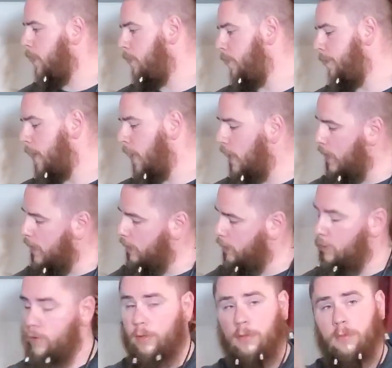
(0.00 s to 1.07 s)
We've got
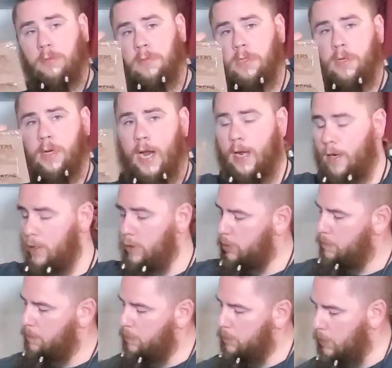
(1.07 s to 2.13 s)
crackers,
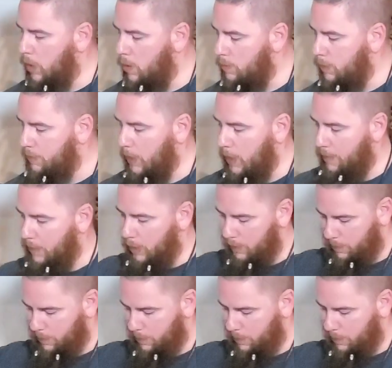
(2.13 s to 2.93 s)
always popular.